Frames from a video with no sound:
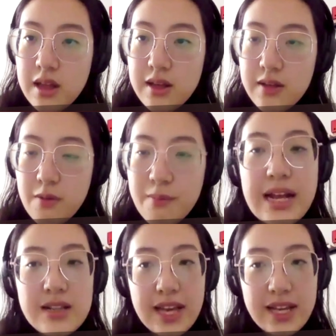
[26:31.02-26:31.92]

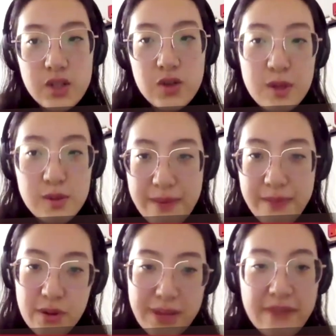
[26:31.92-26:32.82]
remain like two of the most
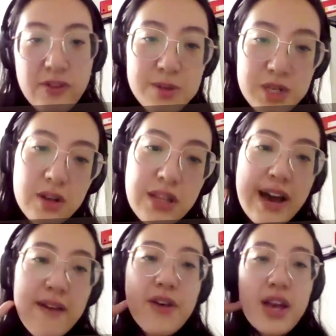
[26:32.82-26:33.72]
popular platforms to go
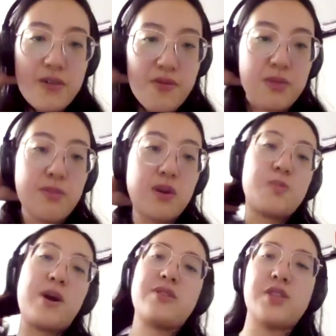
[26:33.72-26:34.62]
live and for the most
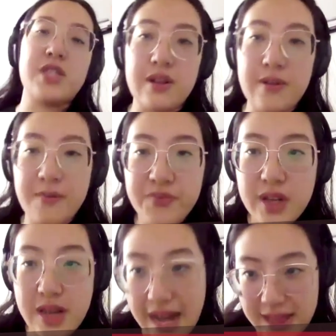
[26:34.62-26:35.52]
part they're still
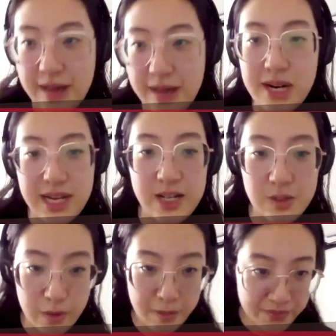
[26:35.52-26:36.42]
not that
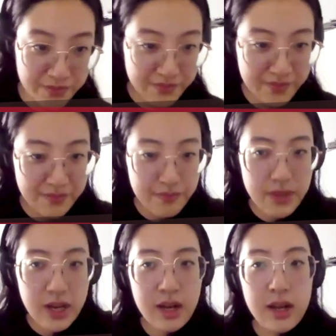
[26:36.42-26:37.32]
monetizable
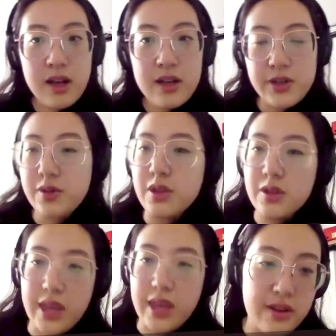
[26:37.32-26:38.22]
so the,
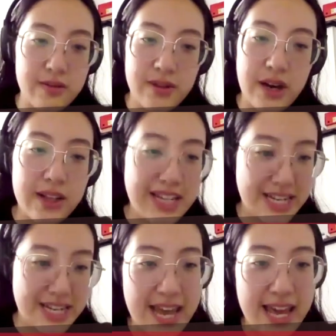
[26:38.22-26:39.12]
like all that to
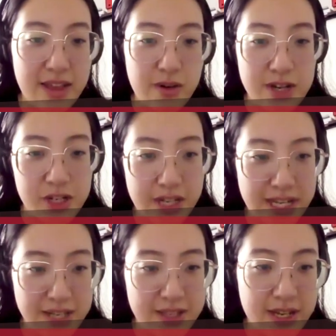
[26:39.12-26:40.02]
say the question
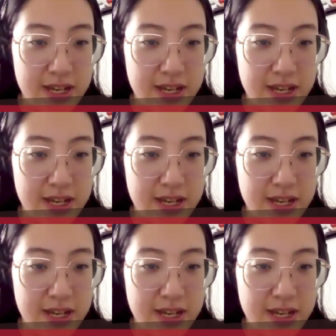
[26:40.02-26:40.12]
is